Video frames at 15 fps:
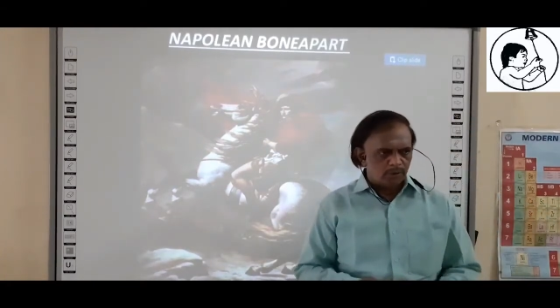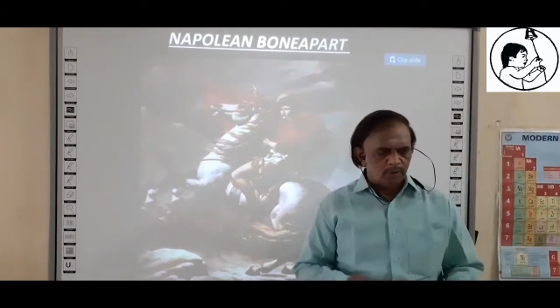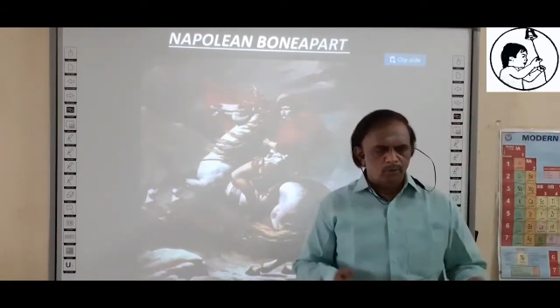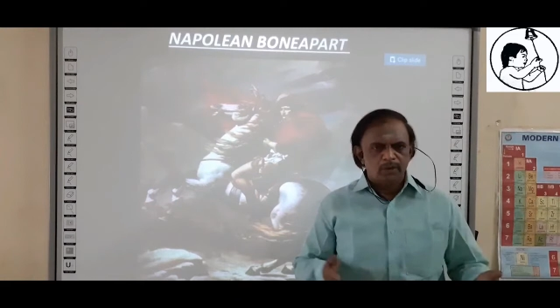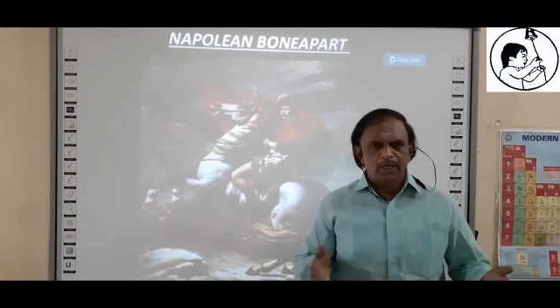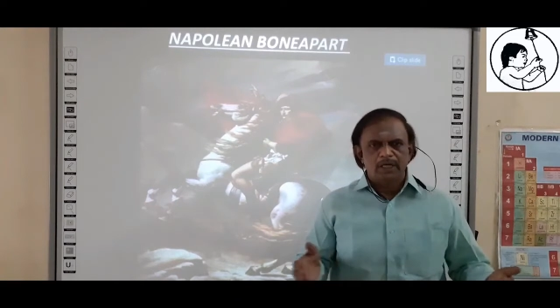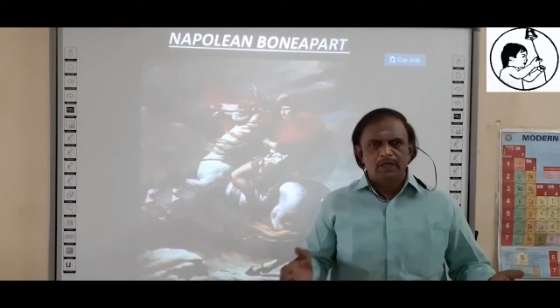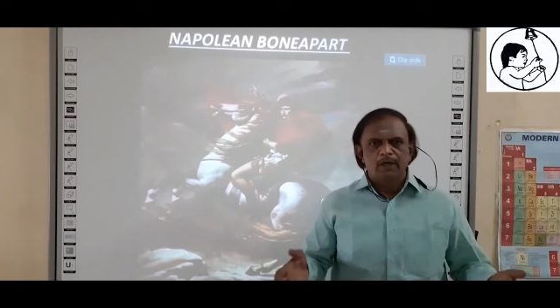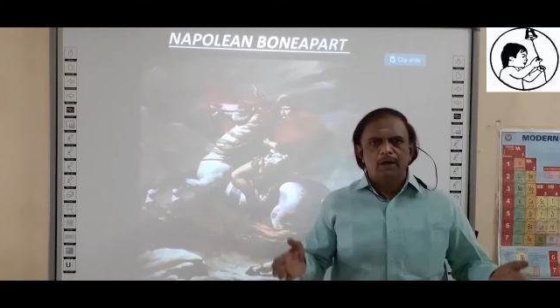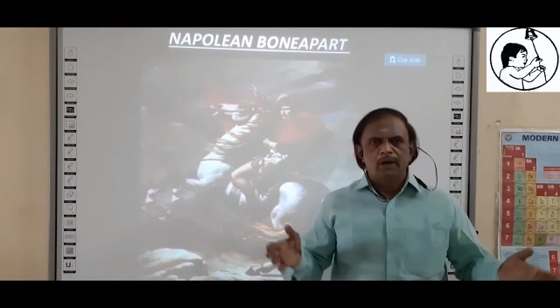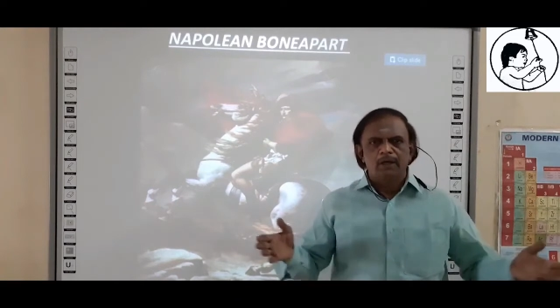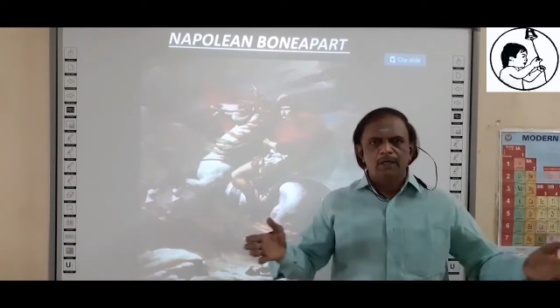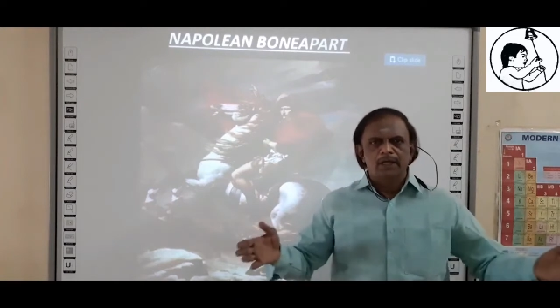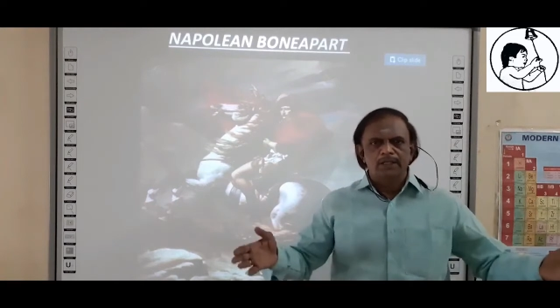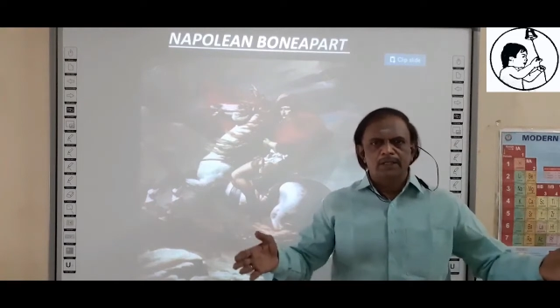while
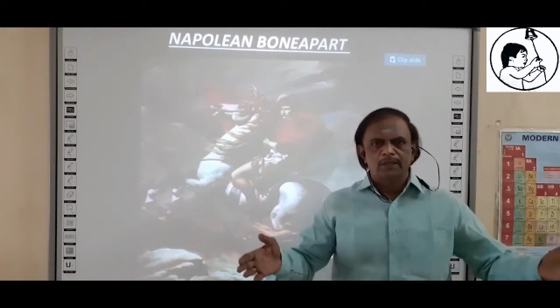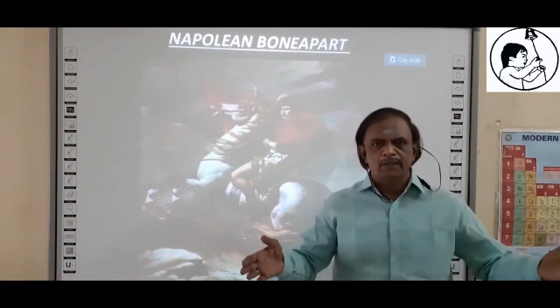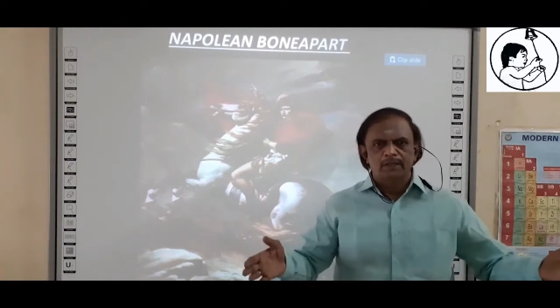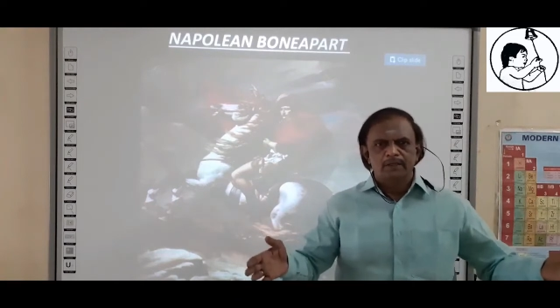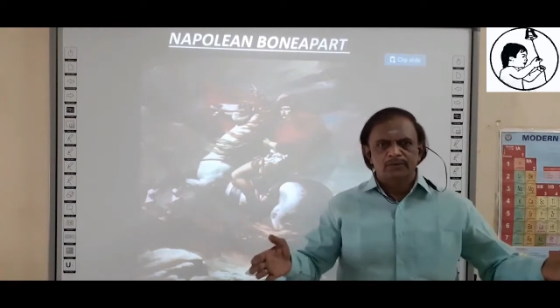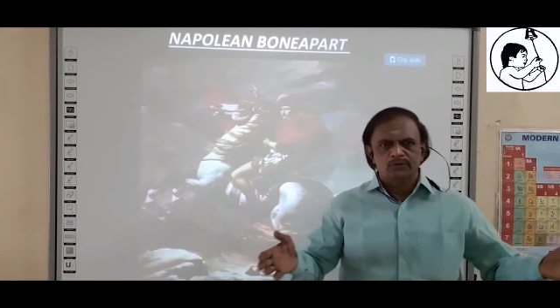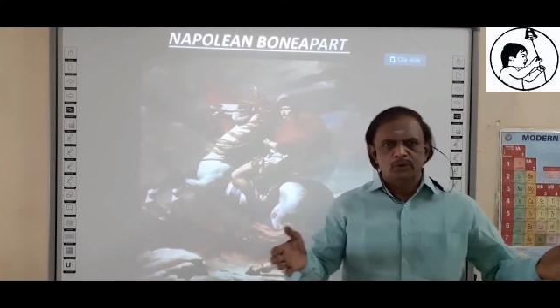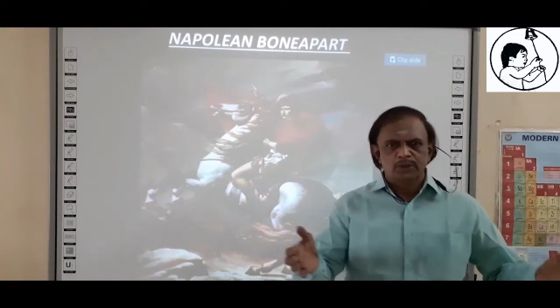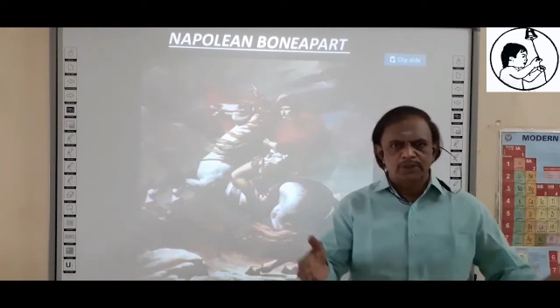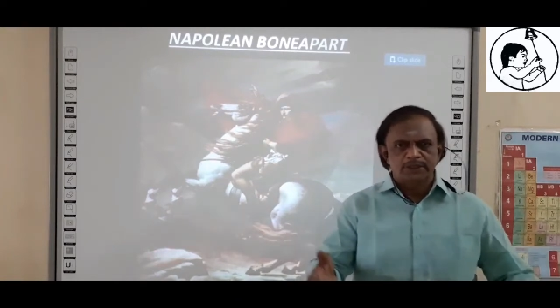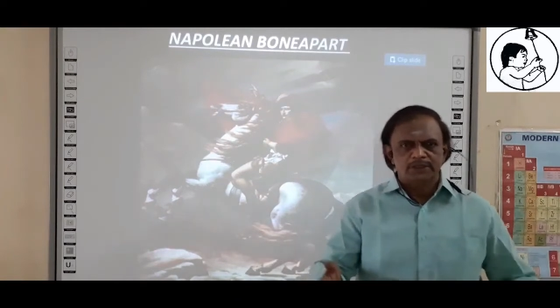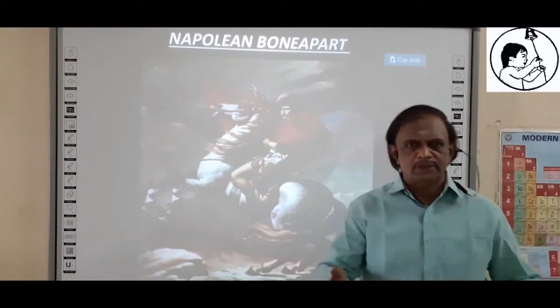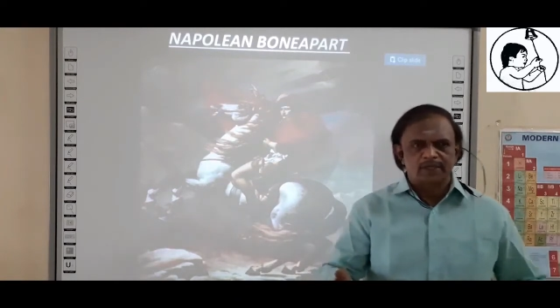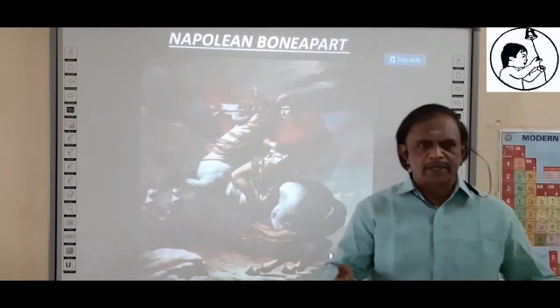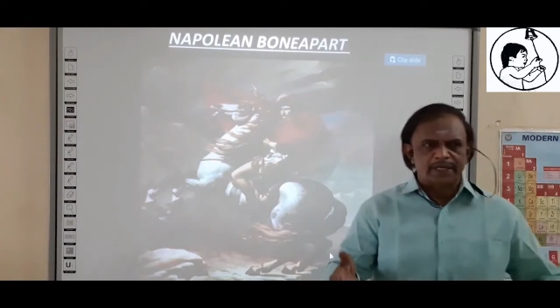all other soldiers are